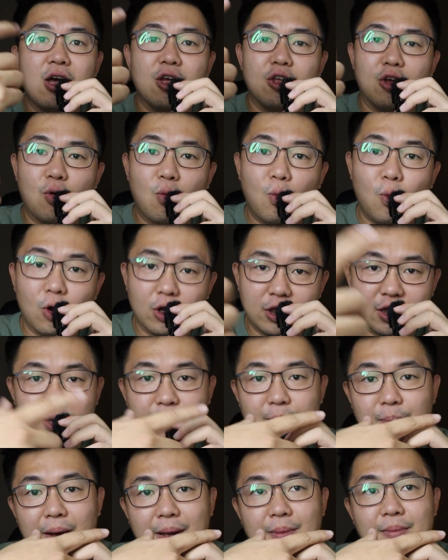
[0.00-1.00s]
your water
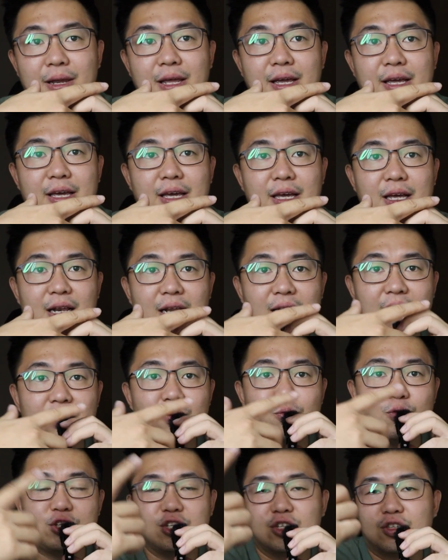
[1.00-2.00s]
pipe leaking,
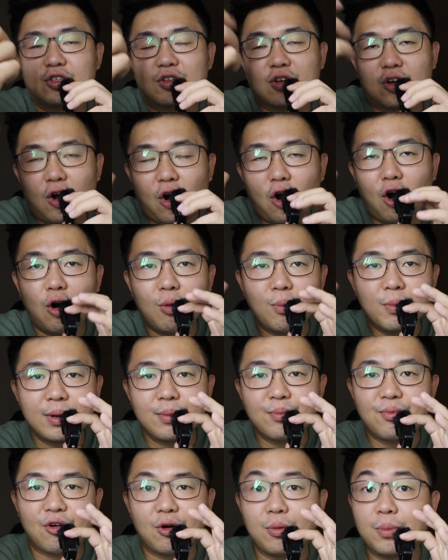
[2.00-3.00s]
which is the
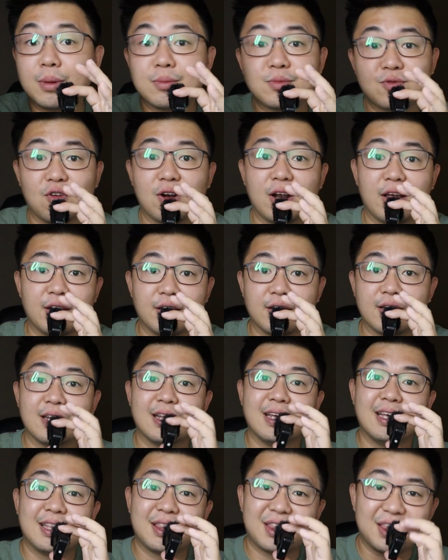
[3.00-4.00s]
common problems for landed.
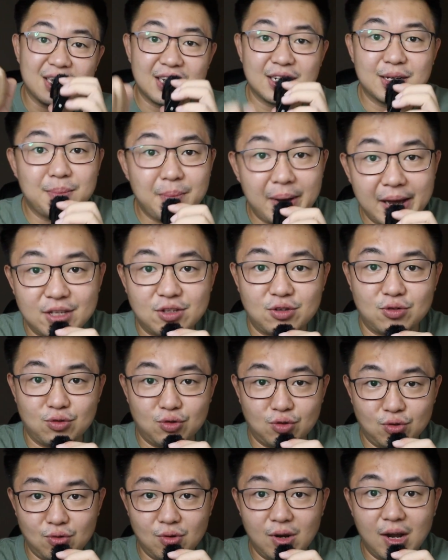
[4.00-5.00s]
Termites
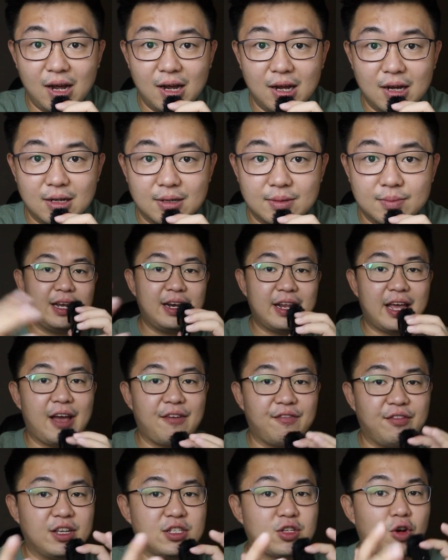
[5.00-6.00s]
also Then they
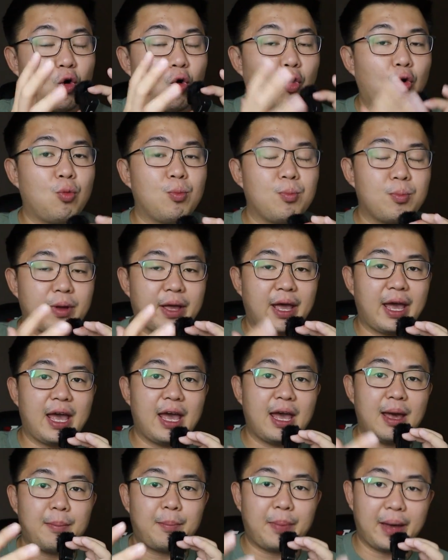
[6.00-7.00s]
have this home
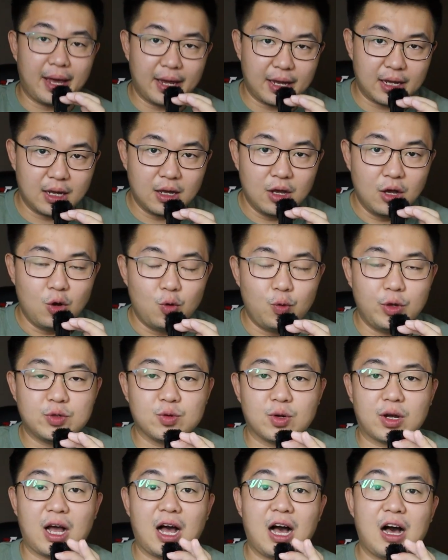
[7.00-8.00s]
care pack which
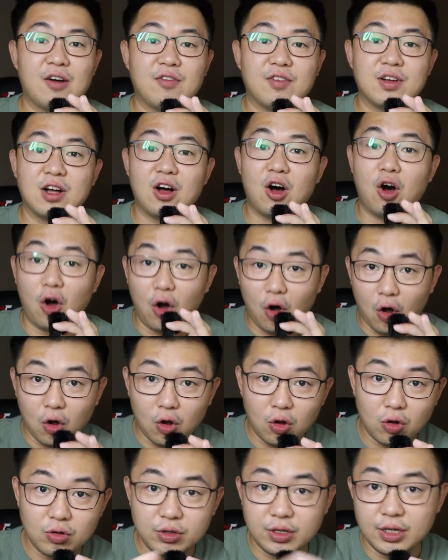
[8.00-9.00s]
will cover
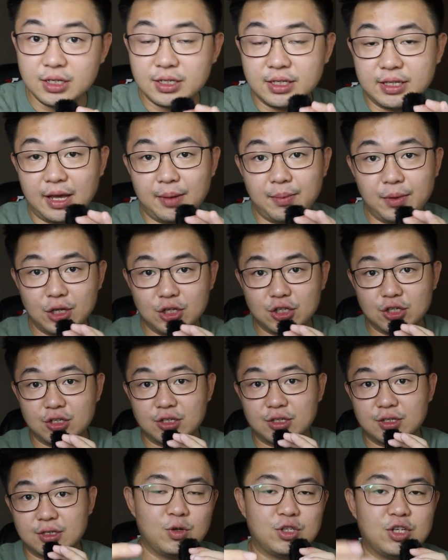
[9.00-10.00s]
all these
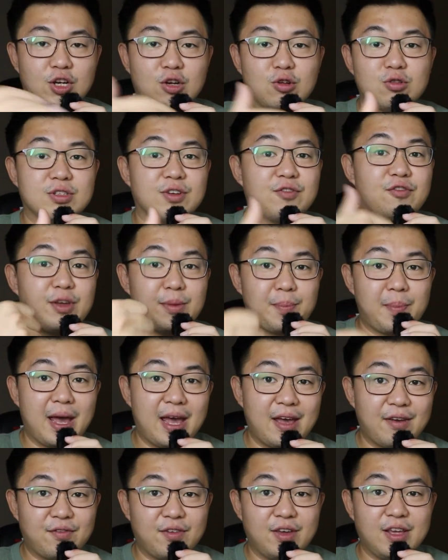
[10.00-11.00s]
damages, which includes the
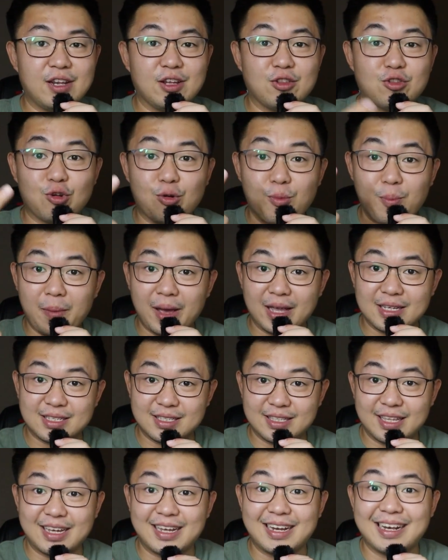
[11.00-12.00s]
repair fee, the
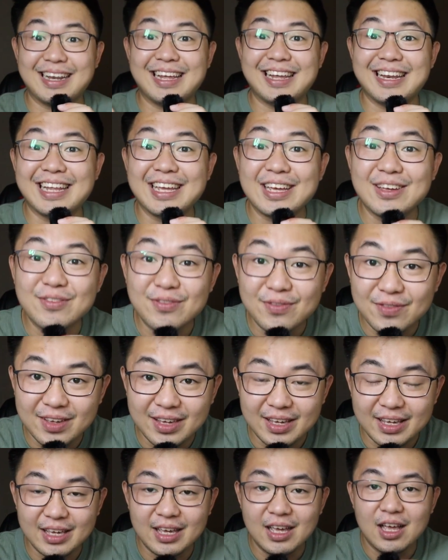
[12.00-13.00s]
domestic cleaning
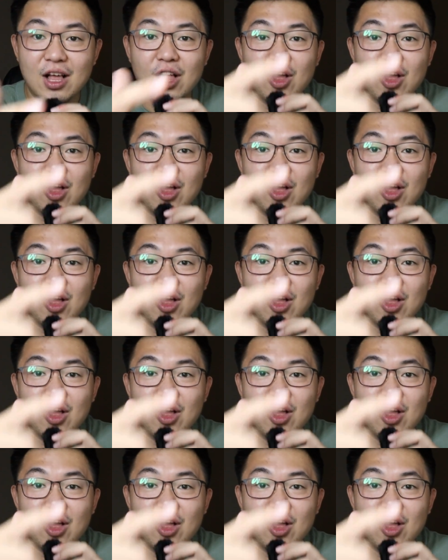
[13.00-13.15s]
fee.